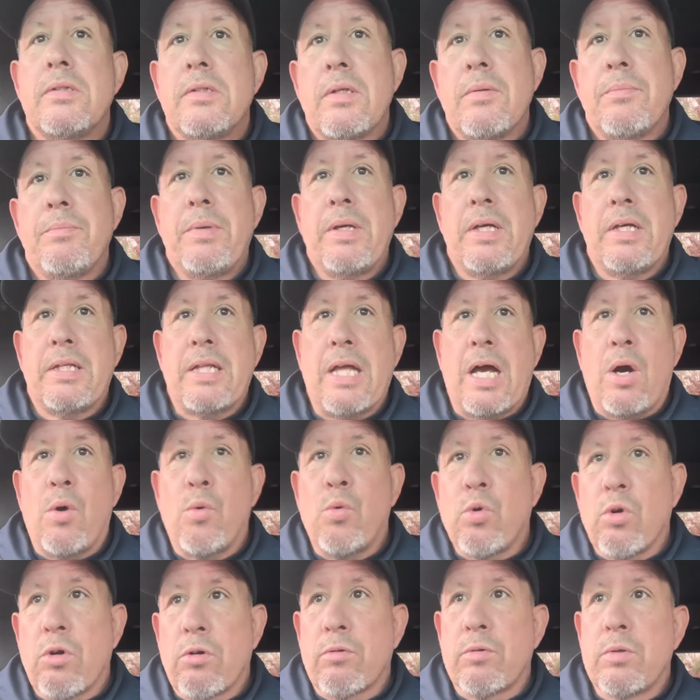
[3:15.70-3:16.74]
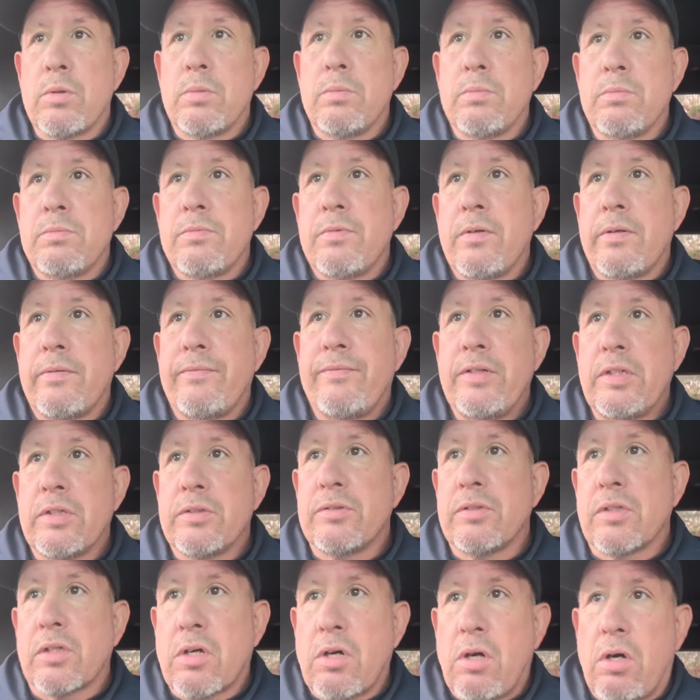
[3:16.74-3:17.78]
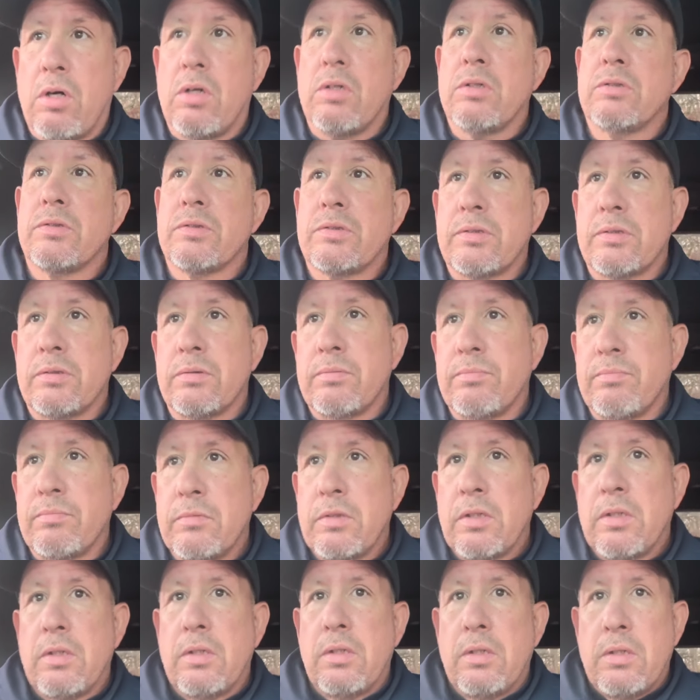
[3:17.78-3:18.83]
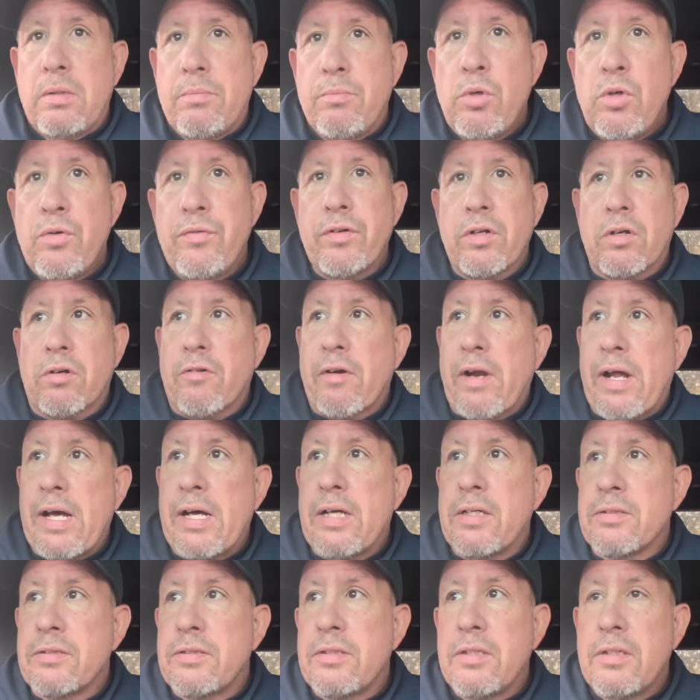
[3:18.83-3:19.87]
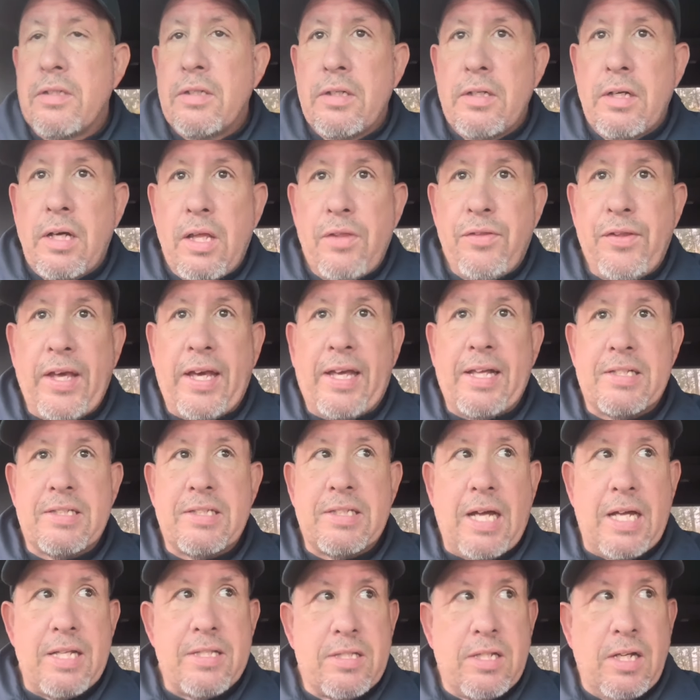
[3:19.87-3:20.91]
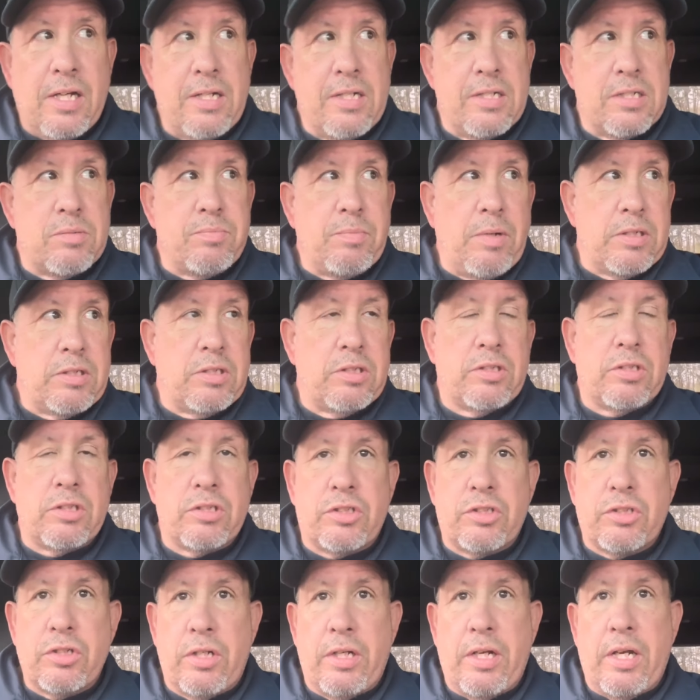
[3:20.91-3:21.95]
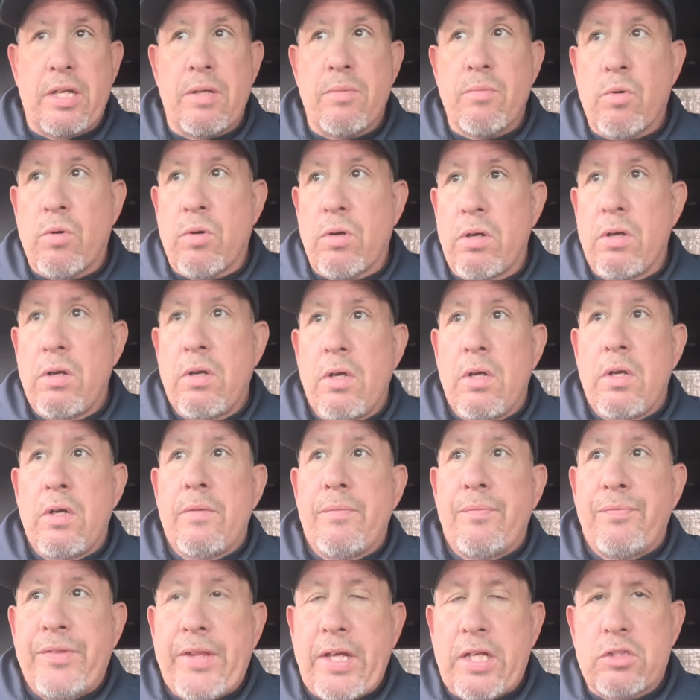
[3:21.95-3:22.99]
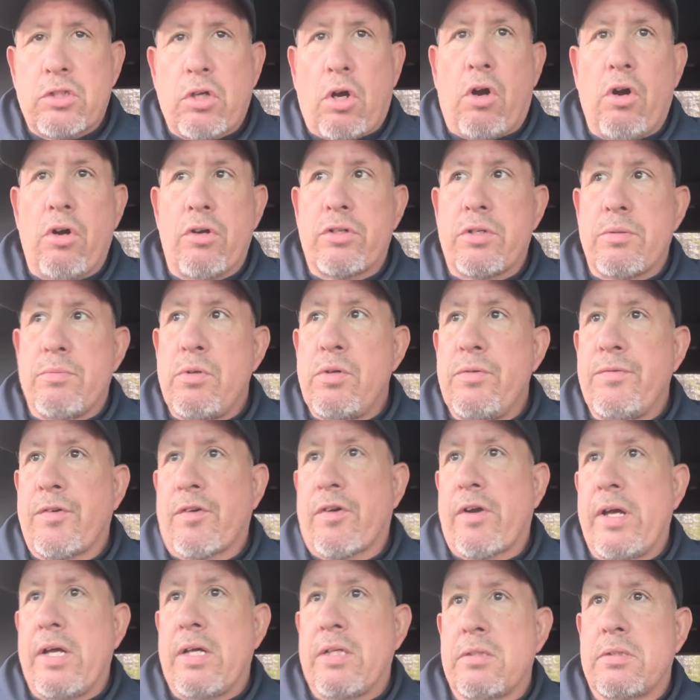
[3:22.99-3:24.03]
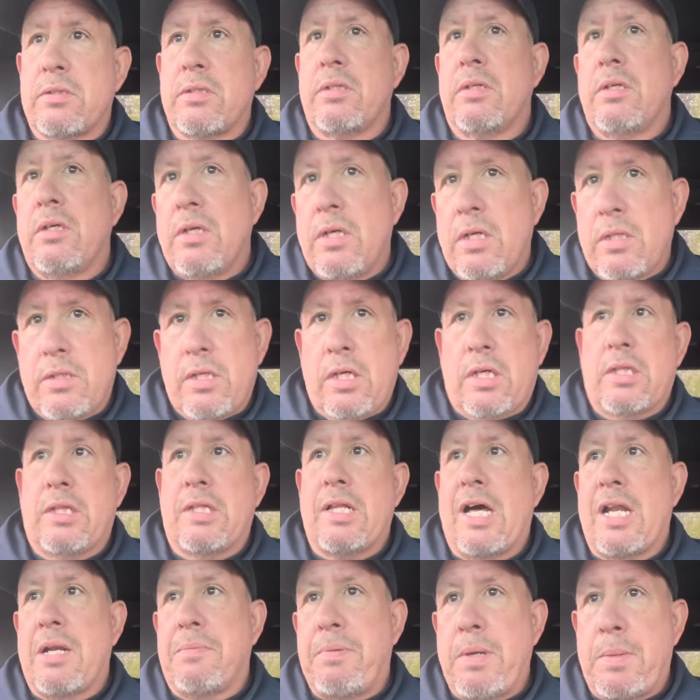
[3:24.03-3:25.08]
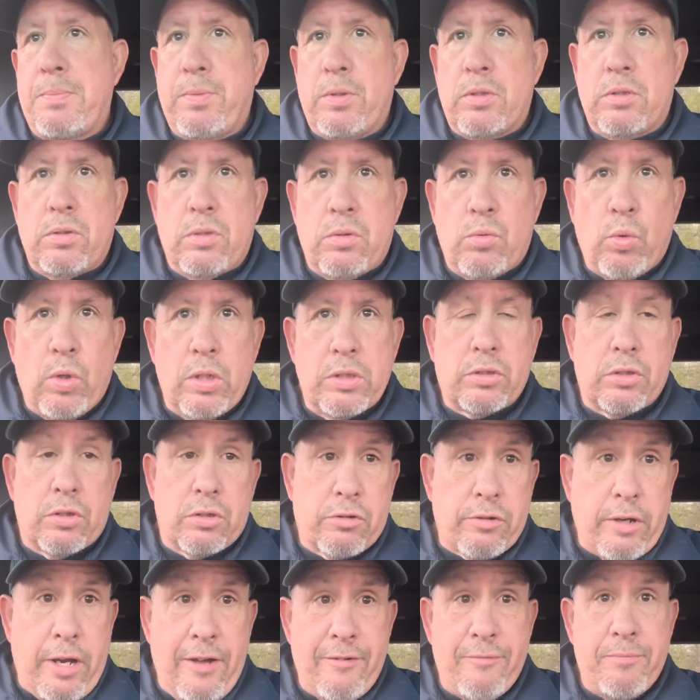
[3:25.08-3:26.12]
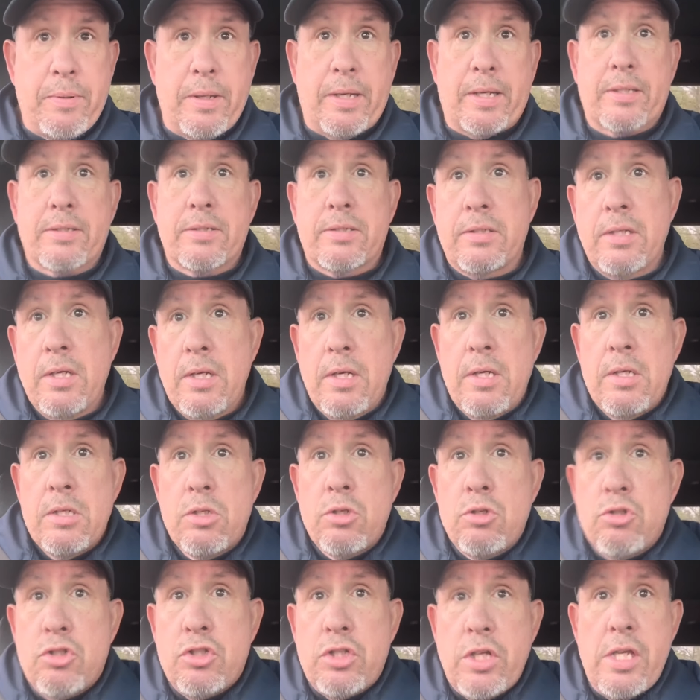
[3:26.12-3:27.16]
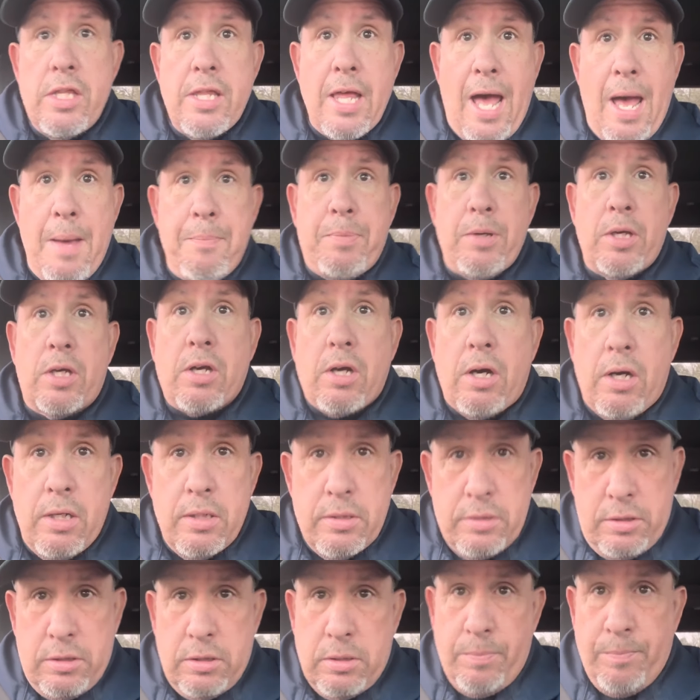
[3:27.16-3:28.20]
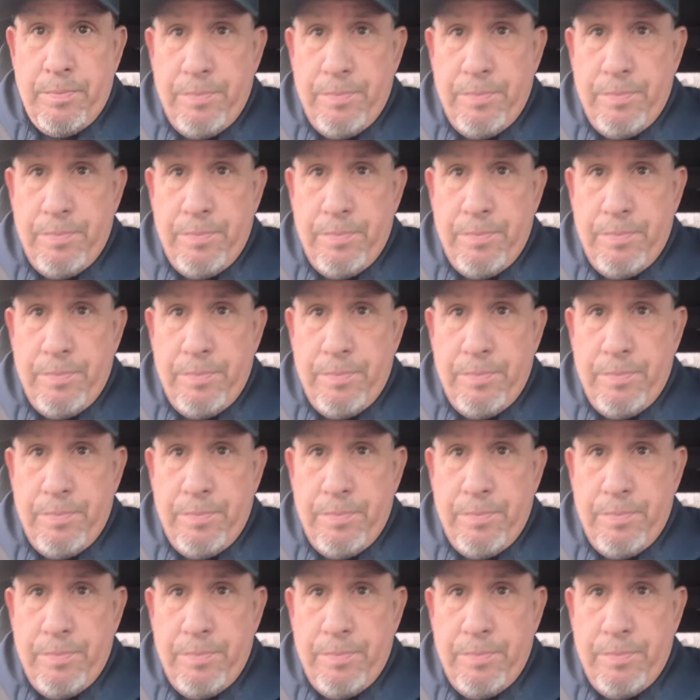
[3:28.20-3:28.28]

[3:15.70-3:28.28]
be in that war room, fielding the calls and moving around. I think it's not done as much as it should anymore. I think it's hard to move around. I think a lot of people want their draft picks. You see that because